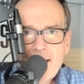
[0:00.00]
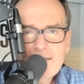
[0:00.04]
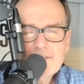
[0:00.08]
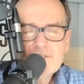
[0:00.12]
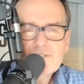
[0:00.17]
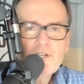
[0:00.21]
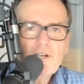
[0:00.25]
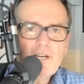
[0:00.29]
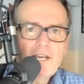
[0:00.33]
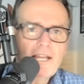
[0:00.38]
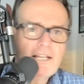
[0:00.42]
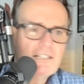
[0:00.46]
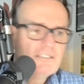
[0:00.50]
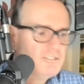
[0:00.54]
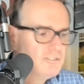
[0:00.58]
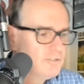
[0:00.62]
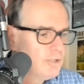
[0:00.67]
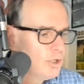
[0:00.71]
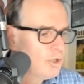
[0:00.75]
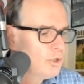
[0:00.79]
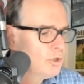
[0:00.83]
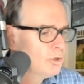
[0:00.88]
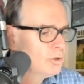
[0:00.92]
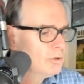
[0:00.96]
is good against
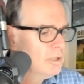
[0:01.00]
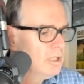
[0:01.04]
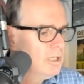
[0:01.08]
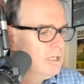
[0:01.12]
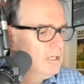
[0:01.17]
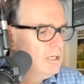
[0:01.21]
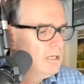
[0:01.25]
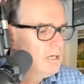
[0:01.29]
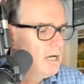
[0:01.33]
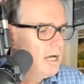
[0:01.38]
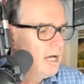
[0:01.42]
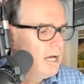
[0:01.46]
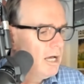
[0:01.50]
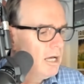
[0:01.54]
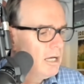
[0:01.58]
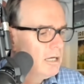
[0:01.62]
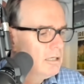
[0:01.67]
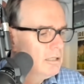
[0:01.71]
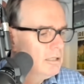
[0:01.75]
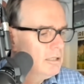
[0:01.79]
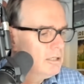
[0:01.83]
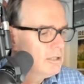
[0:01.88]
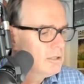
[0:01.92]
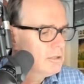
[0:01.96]
zone,
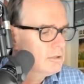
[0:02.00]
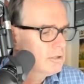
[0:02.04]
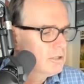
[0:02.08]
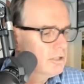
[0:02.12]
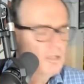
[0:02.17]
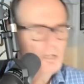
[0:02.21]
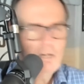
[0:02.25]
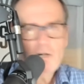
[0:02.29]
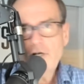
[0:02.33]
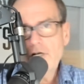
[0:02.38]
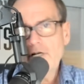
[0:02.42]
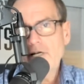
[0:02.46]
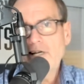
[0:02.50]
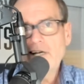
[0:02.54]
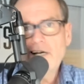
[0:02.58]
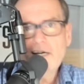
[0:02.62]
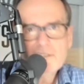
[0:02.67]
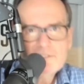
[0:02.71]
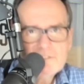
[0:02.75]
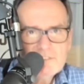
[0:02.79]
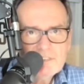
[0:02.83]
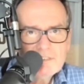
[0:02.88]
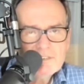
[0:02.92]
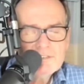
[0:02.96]
you know, Kirk
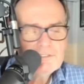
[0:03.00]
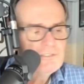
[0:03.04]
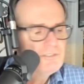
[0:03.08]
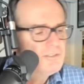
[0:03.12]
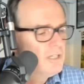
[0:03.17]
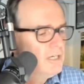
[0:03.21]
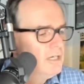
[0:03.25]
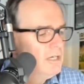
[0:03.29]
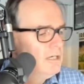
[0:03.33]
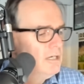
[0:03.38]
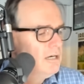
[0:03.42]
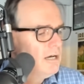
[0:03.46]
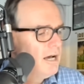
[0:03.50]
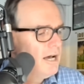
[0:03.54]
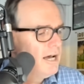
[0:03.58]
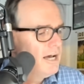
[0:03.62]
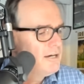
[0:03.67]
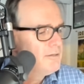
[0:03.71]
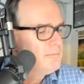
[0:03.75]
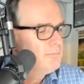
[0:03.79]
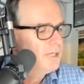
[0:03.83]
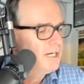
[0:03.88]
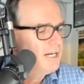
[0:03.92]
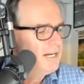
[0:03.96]
Cousins.
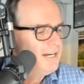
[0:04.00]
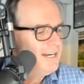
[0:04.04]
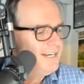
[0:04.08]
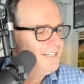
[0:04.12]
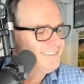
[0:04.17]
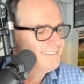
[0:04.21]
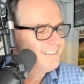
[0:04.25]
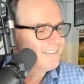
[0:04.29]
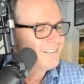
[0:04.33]
But it is a